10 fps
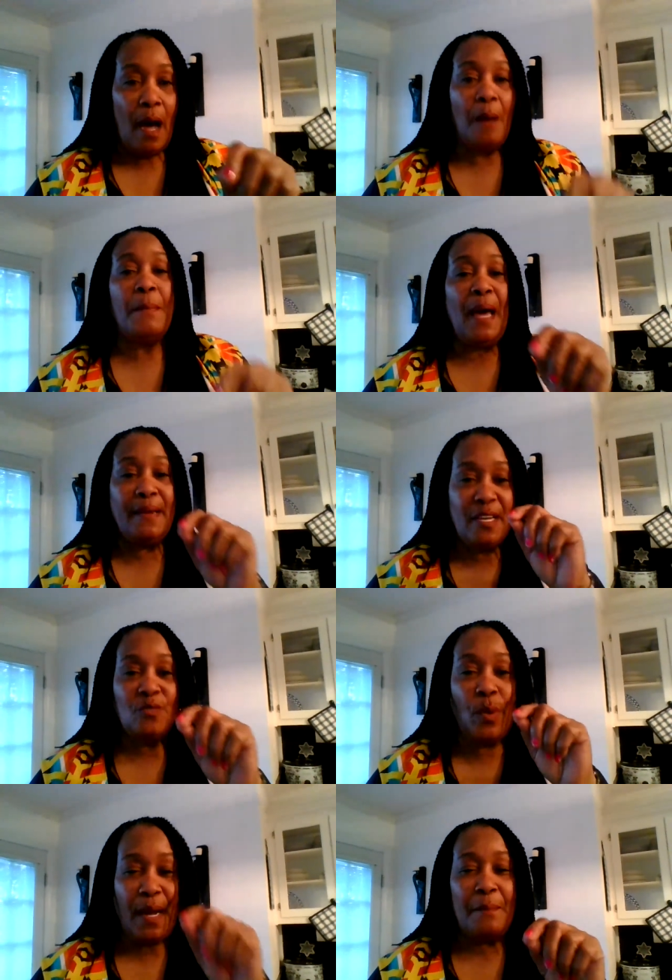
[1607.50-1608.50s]

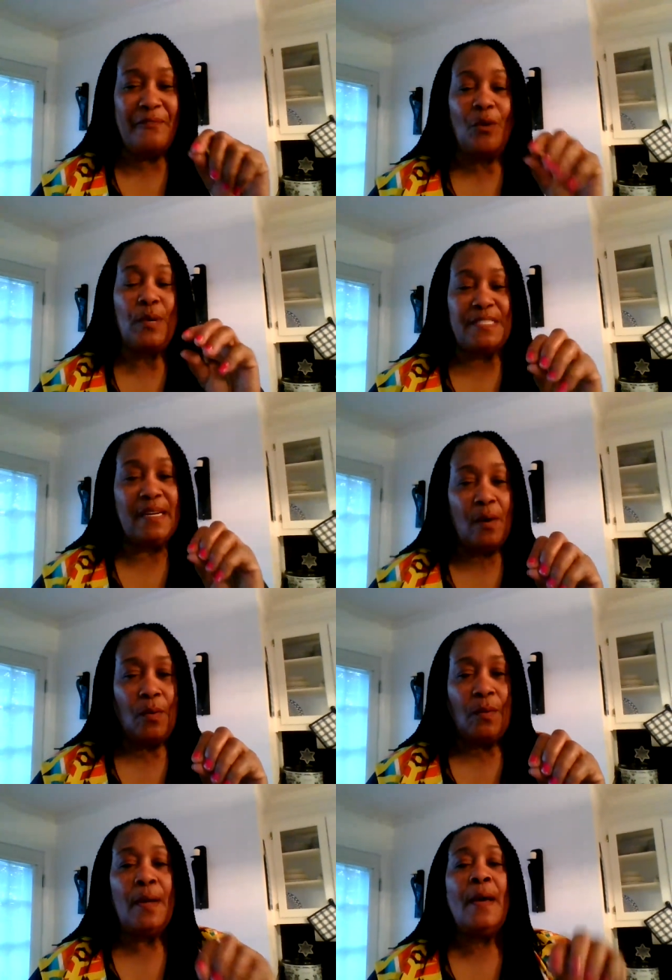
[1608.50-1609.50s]
That's what I'm focusing
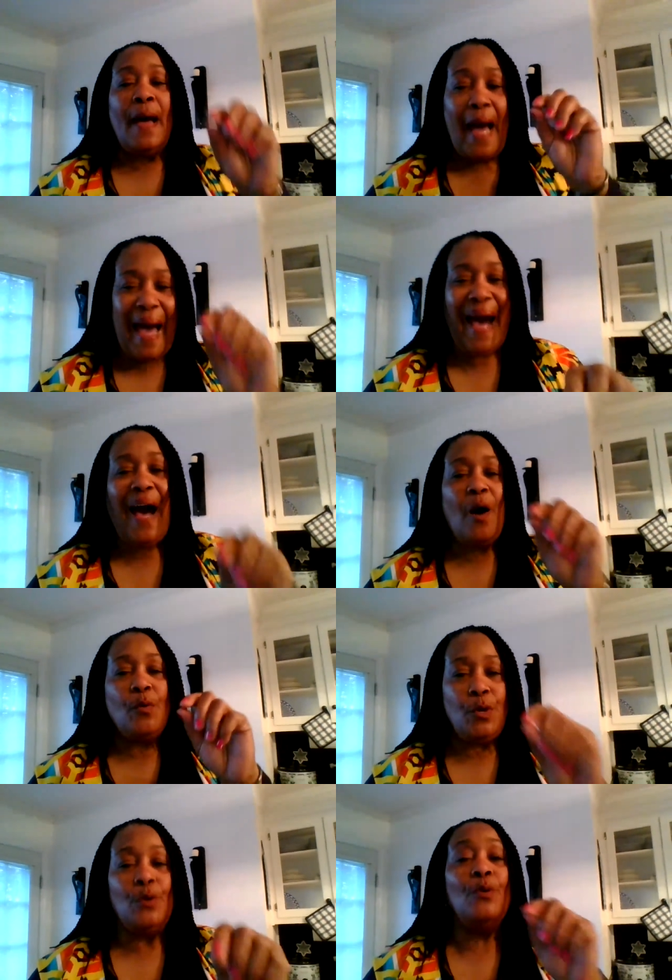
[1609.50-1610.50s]
on.
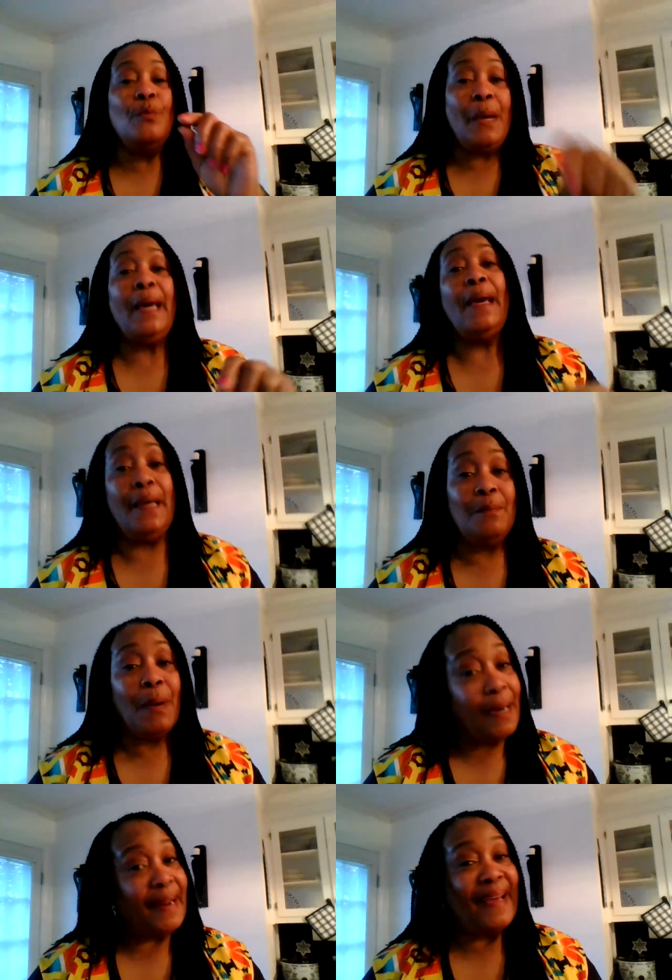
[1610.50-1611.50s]
How you made
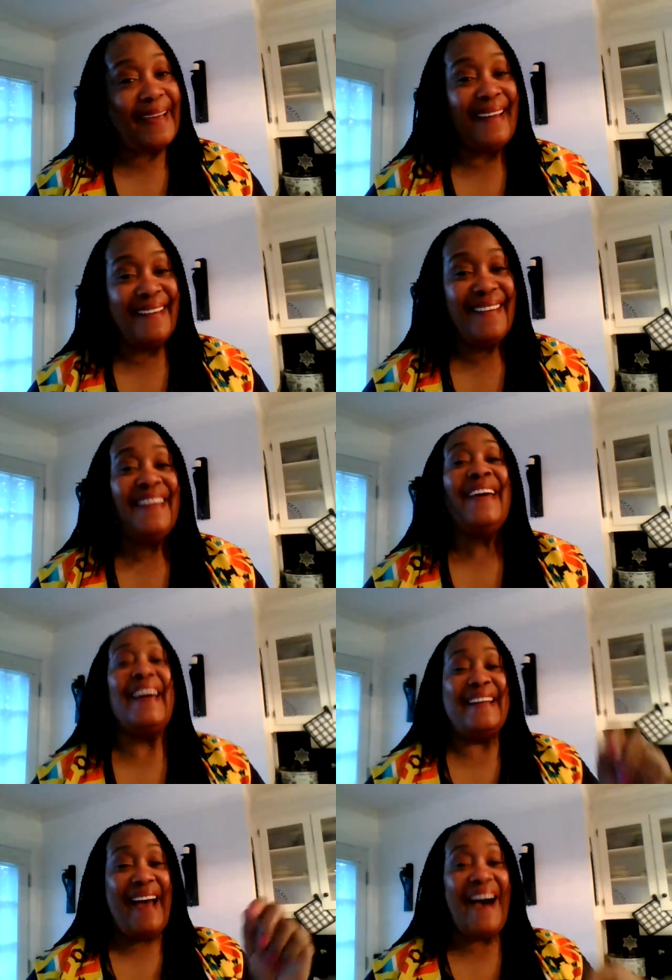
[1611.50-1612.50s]
money
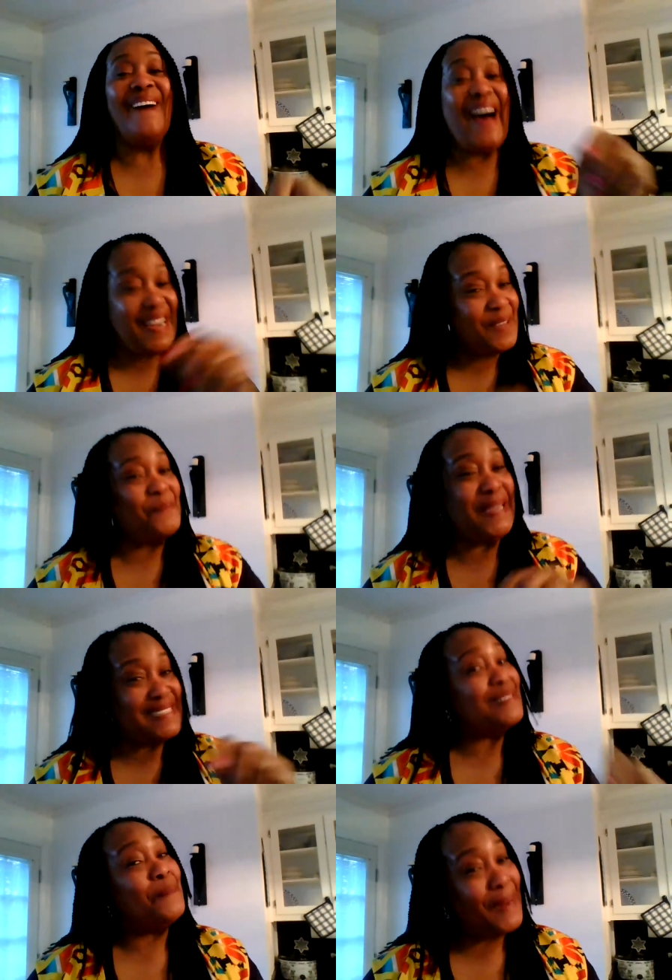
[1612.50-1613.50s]
and how I can
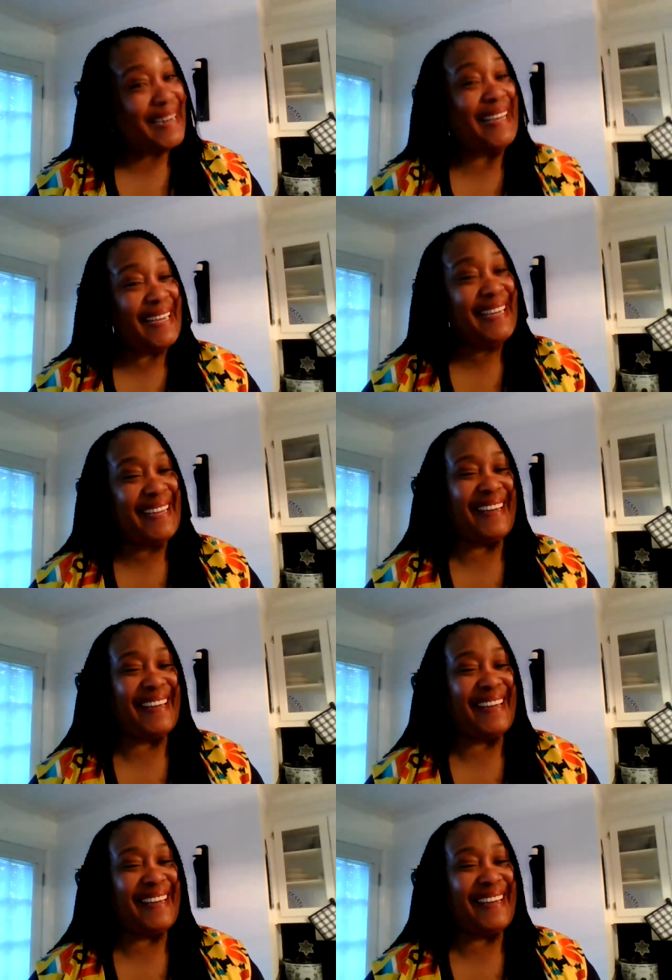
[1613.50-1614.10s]
make some money.